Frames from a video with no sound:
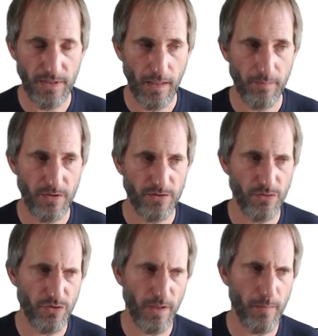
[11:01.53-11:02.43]
time because
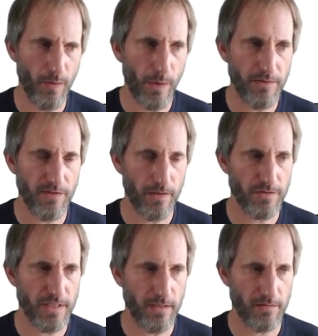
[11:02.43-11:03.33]
usually my wildfly
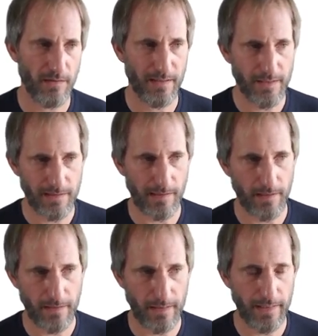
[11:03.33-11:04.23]
container takes
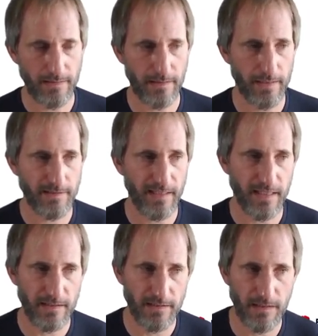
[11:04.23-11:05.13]
like eight, eight
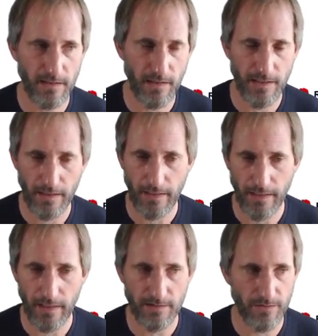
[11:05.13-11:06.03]
seconds until it
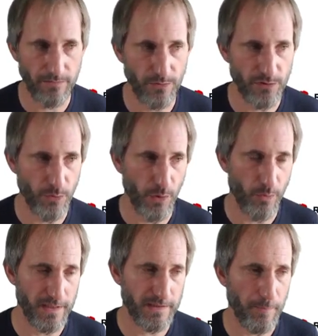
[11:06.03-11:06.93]
can answer the first
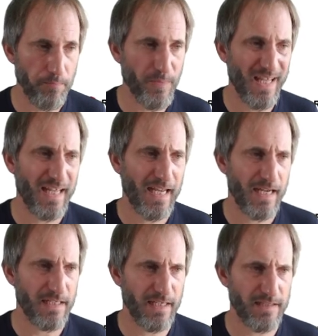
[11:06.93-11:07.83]
request.
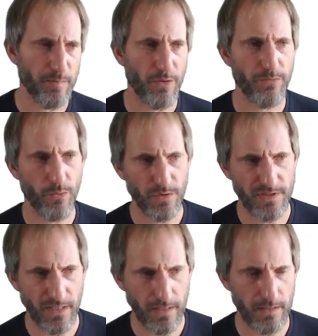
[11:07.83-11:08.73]
And it takes about four
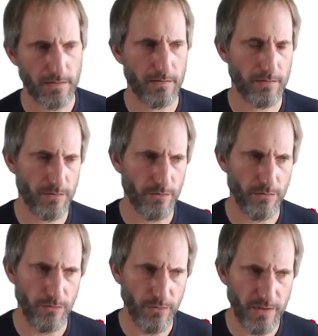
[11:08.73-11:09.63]
seconds to
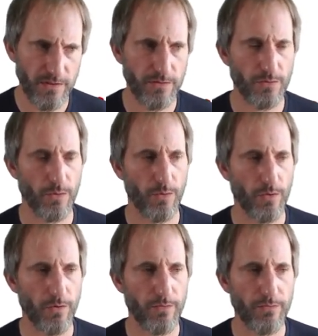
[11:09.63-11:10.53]

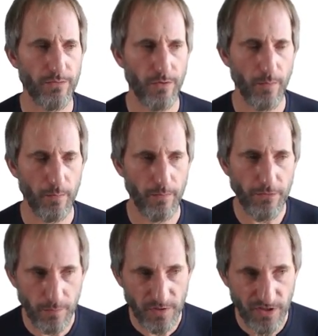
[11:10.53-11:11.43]
restore from,
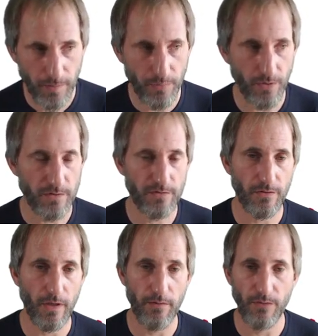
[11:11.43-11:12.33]
from a checkpoint. So
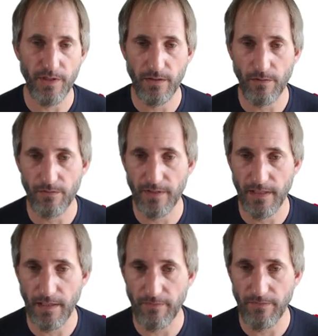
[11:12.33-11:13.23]
I already, already
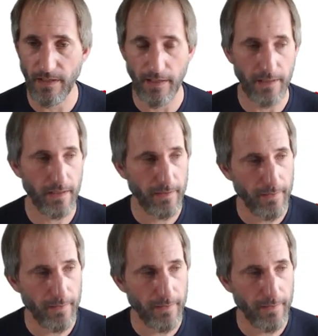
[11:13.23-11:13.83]
have like